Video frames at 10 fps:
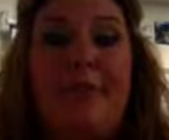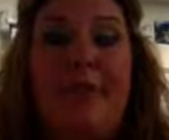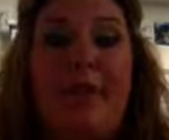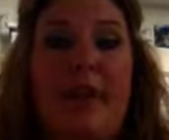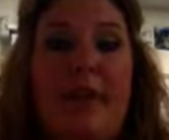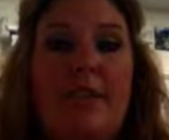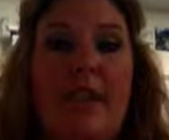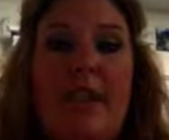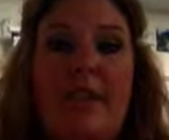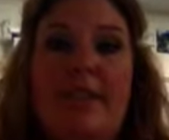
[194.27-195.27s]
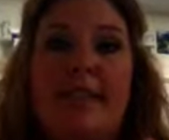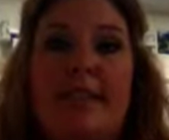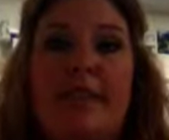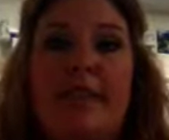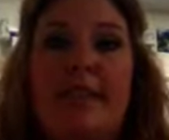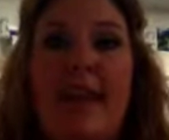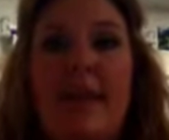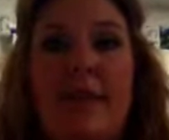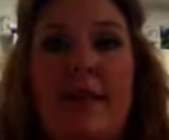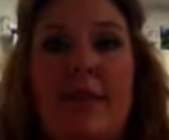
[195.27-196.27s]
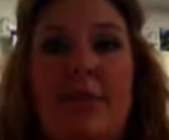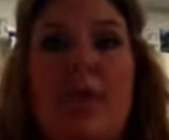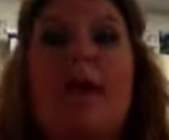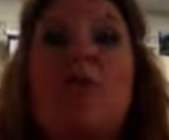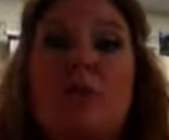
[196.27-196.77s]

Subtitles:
Okay, it's right here in the center of that continuum,